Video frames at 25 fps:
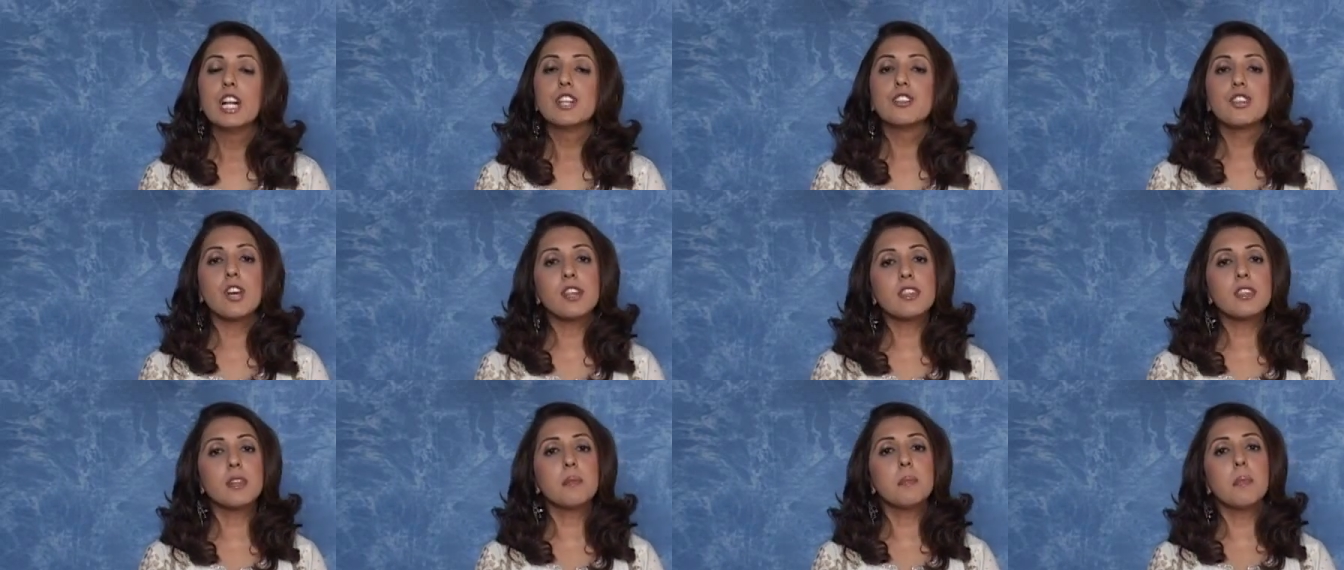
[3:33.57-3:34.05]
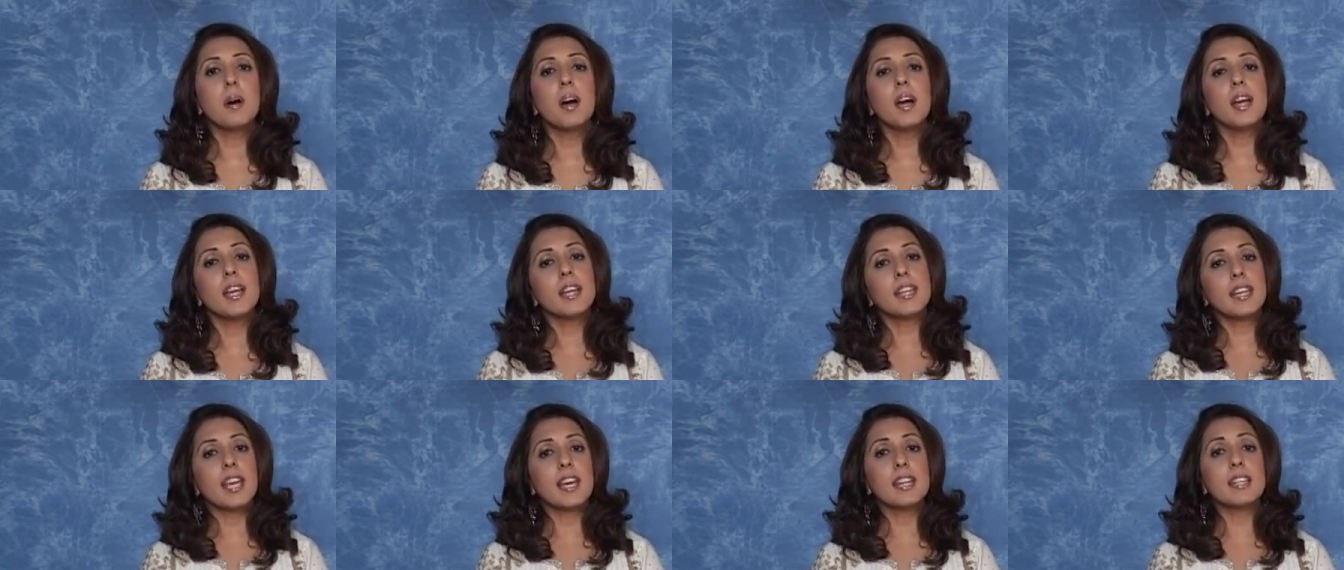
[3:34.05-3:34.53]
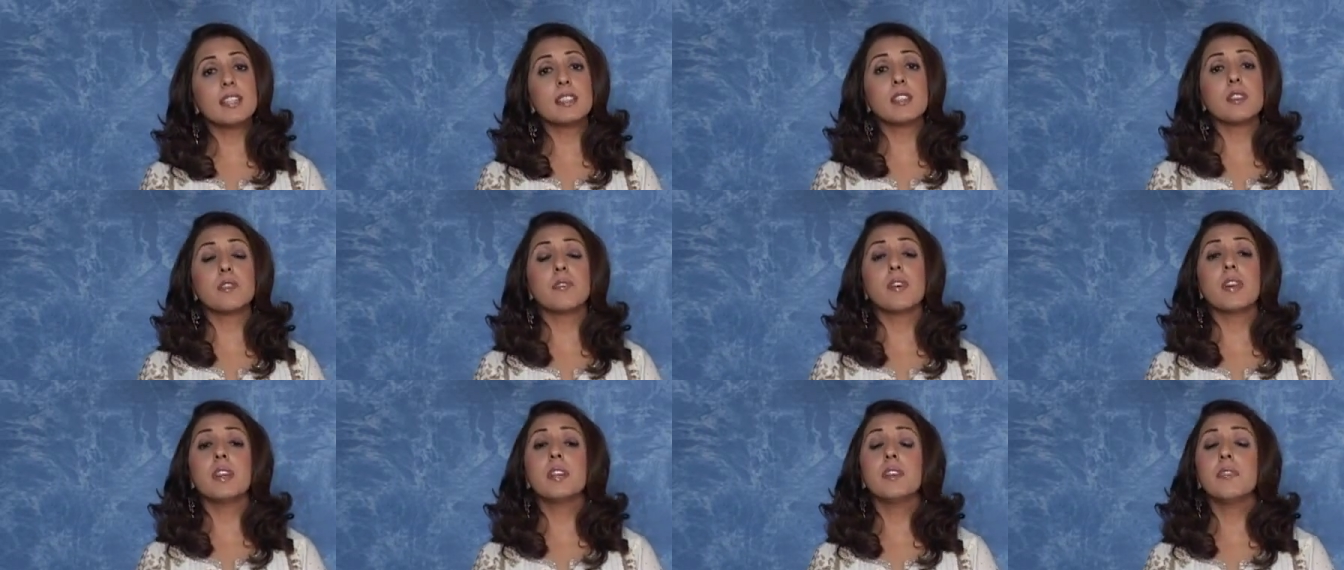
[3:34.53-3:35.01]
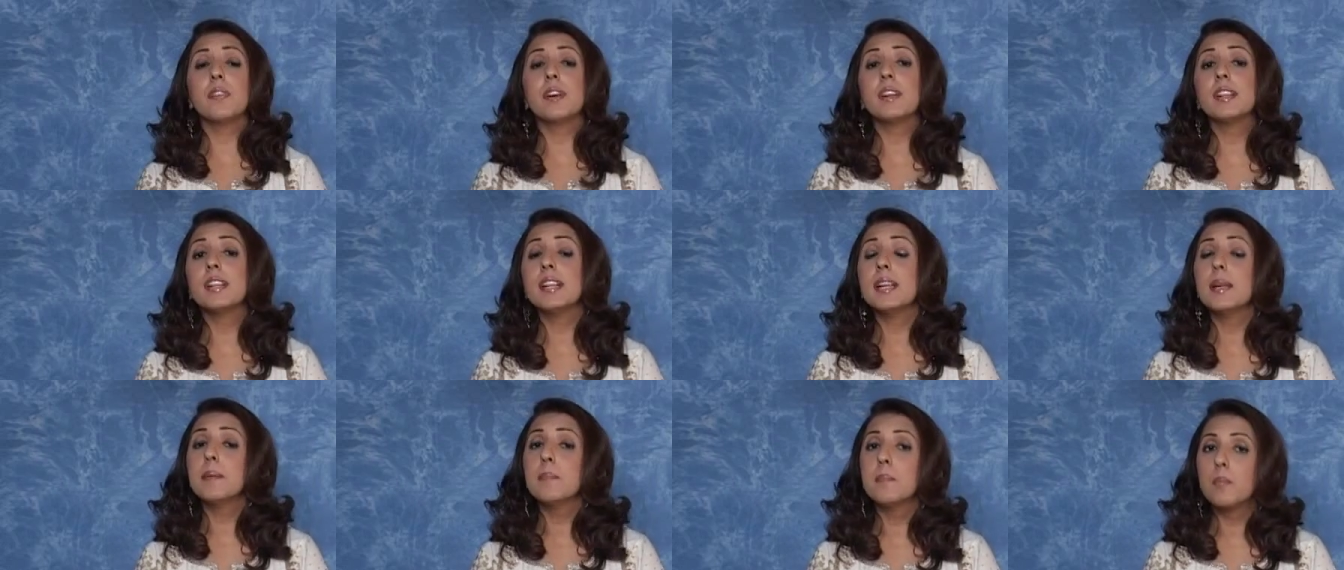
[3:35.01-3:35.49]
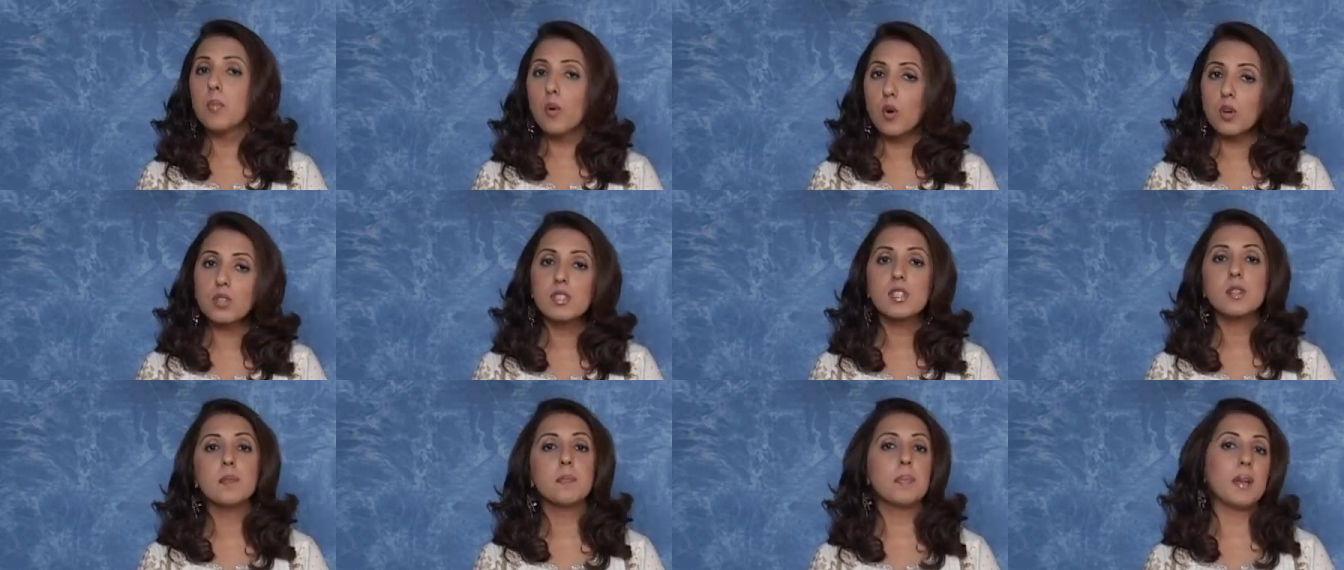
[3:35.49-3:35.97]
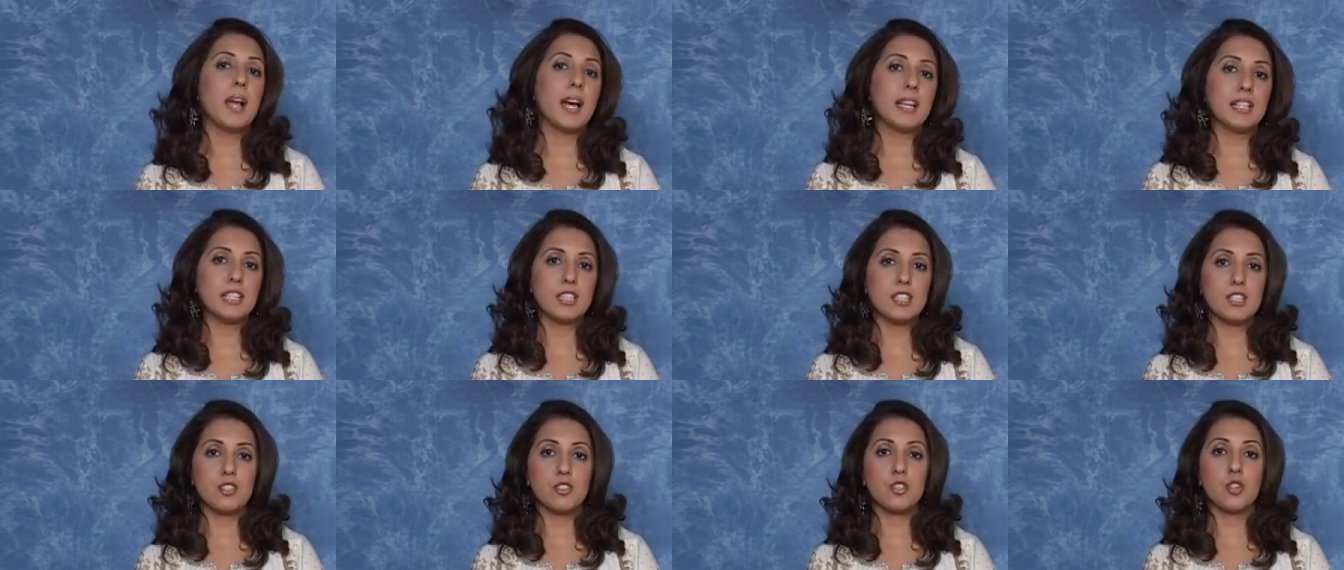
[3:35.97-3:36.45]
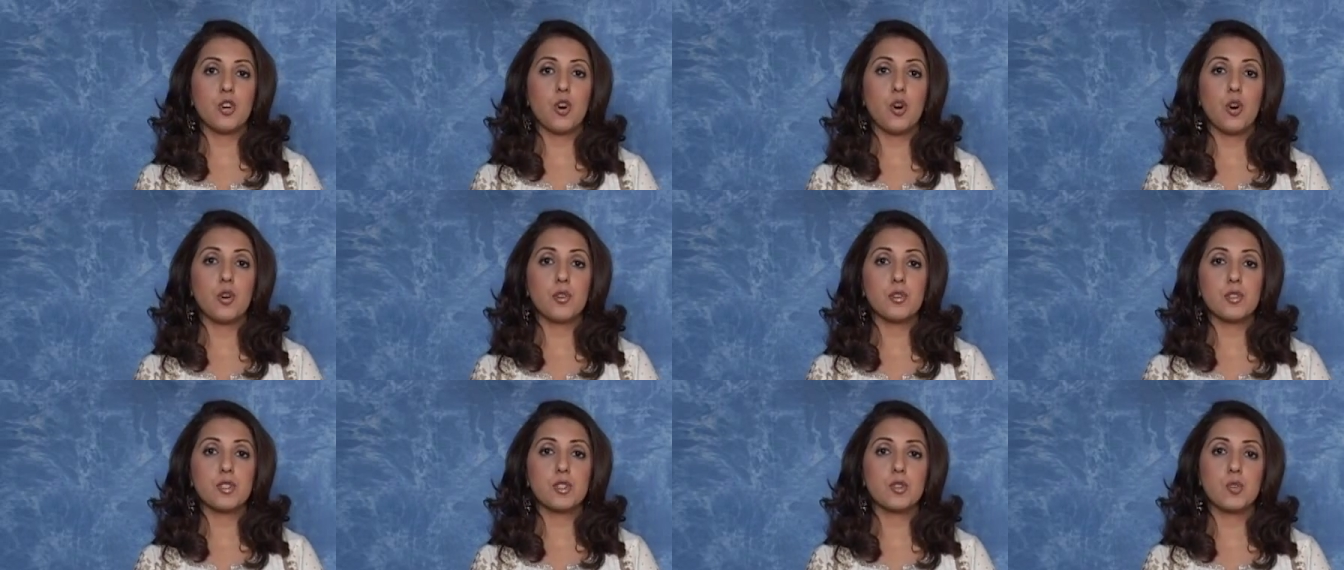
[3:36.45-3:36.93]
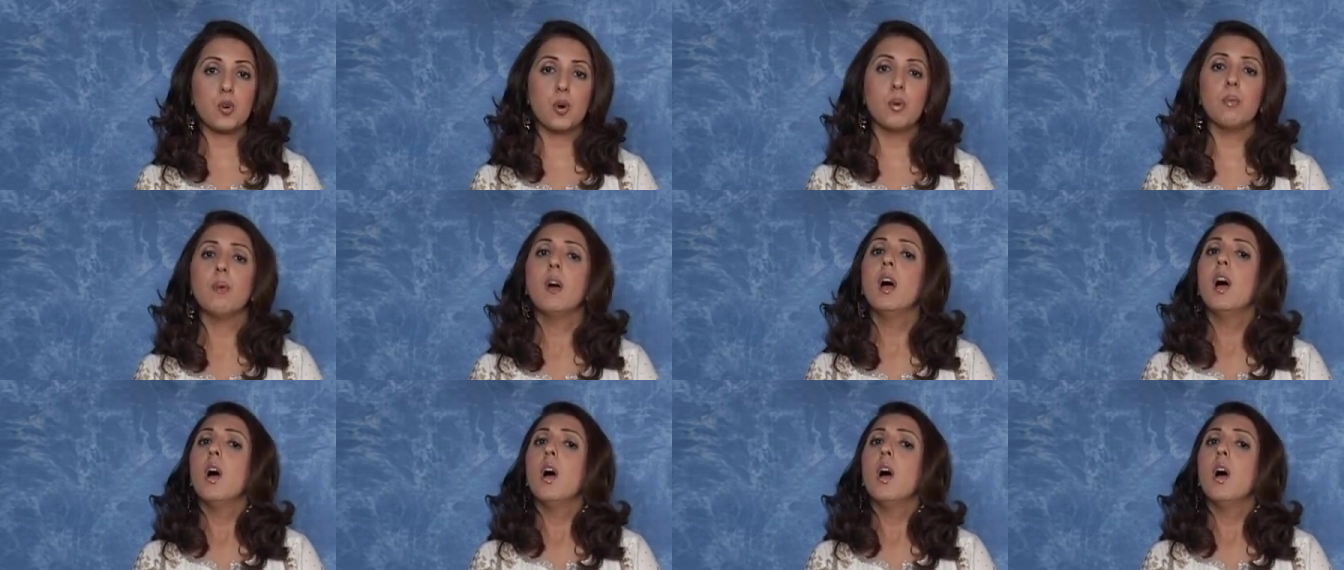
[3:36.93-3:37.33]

Chandrama again is a very, very important planet in your horoscope.